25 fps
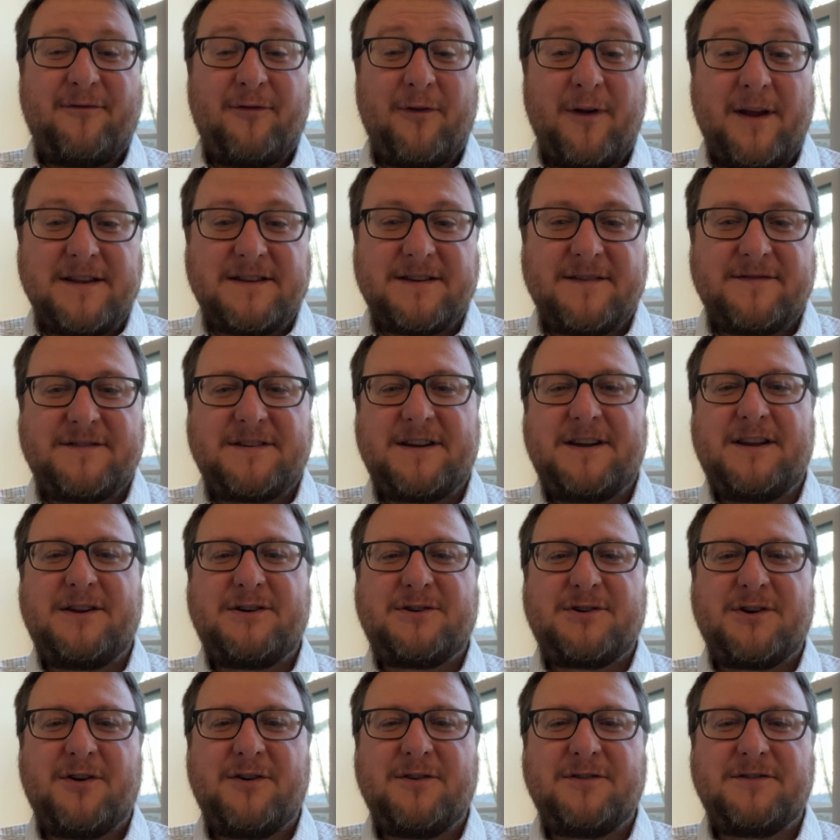friends of City
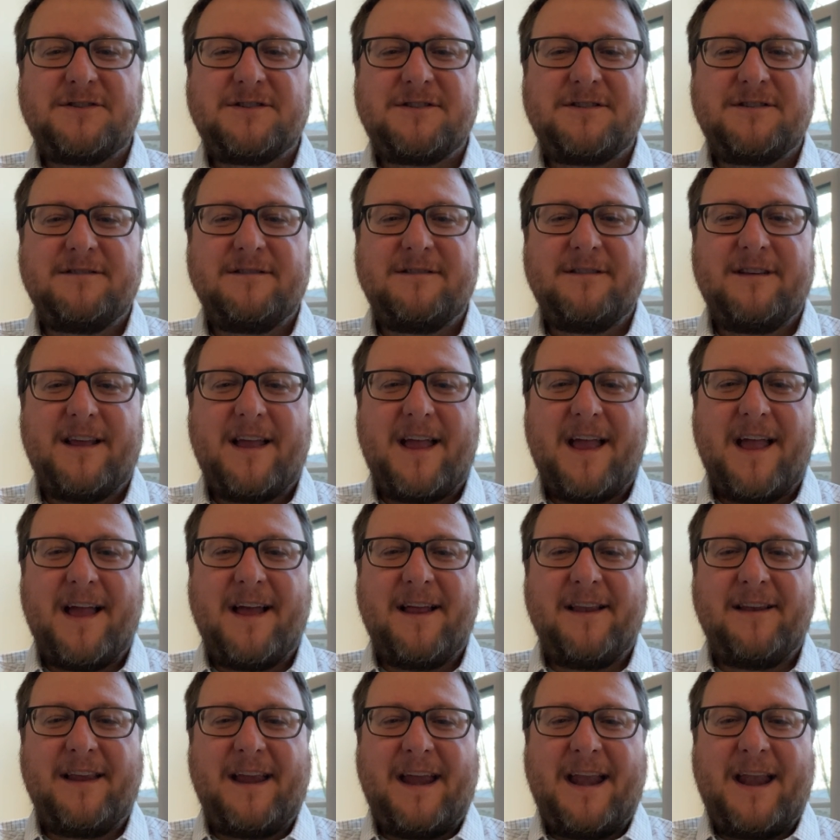Church
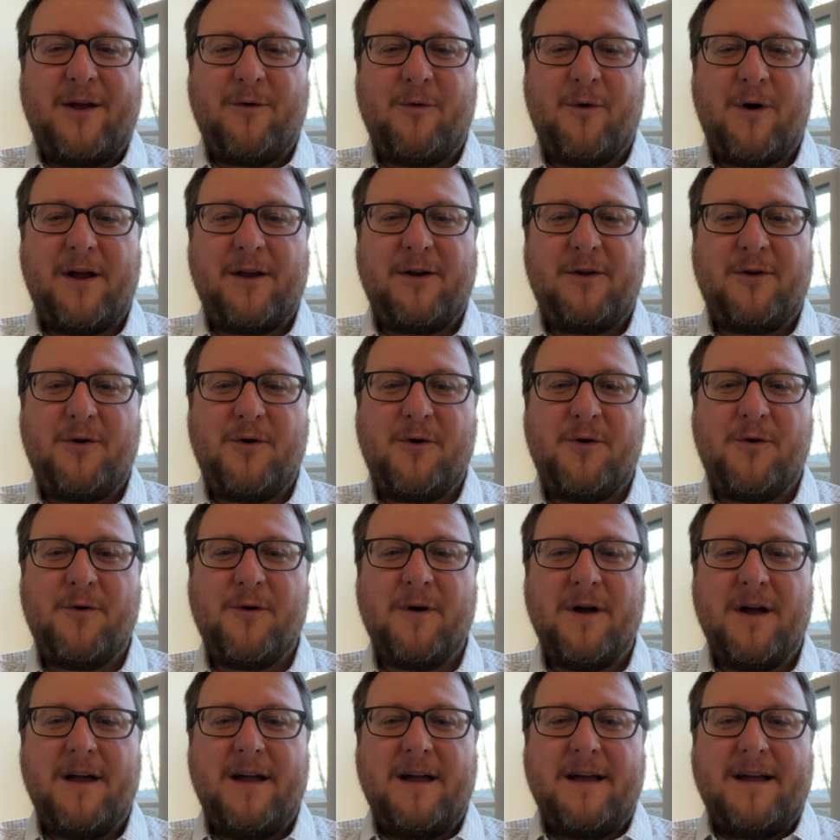and anyone who